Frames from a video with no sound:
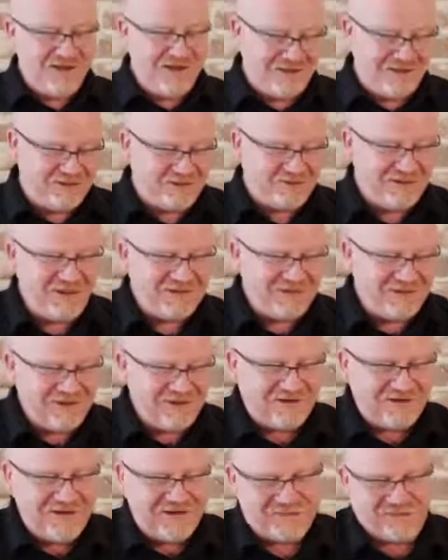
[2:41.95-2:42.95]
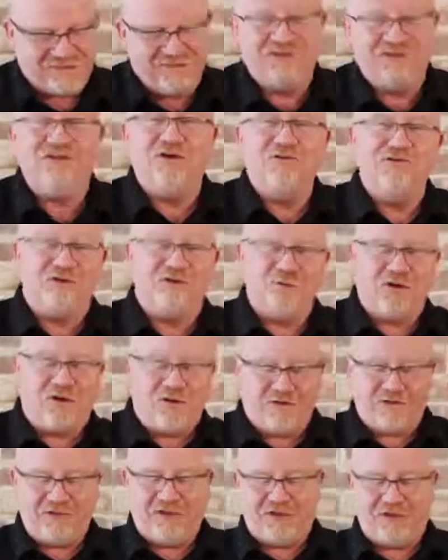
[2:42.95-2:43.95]
The Flex ATX is so
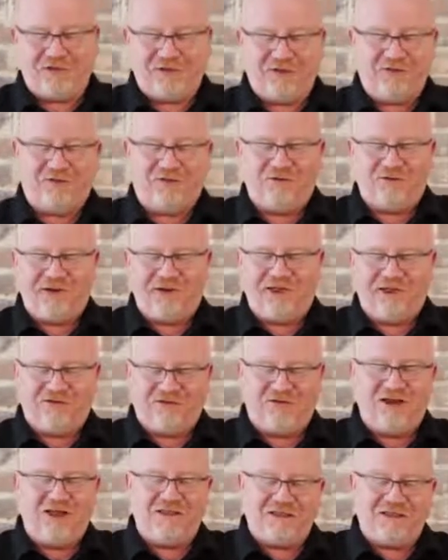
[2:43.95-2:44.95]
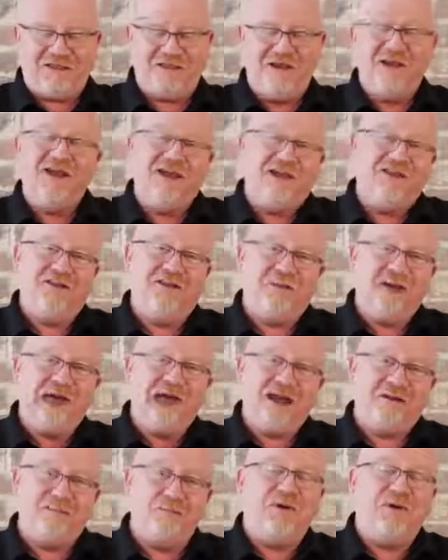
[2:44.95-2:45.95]
small that it literally has nothing in the
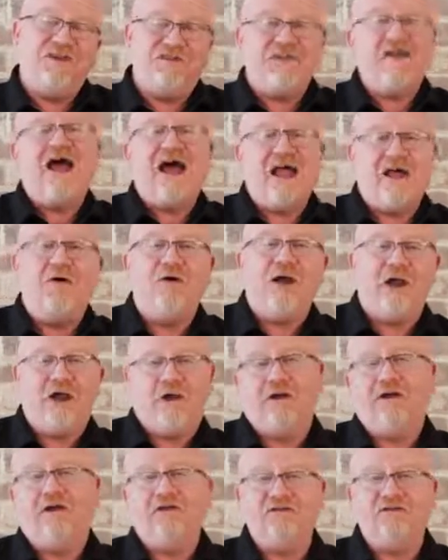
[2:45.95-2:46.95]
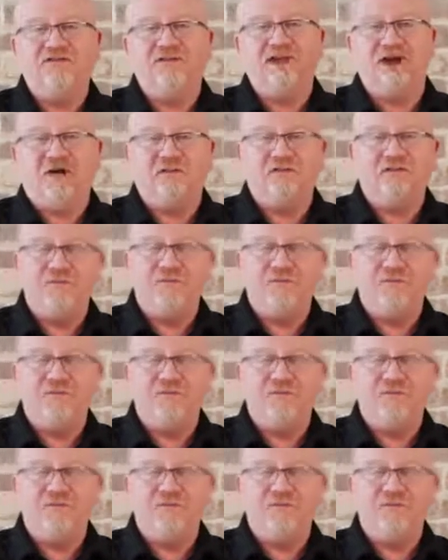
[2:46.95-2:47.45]
back but the I/O area itself.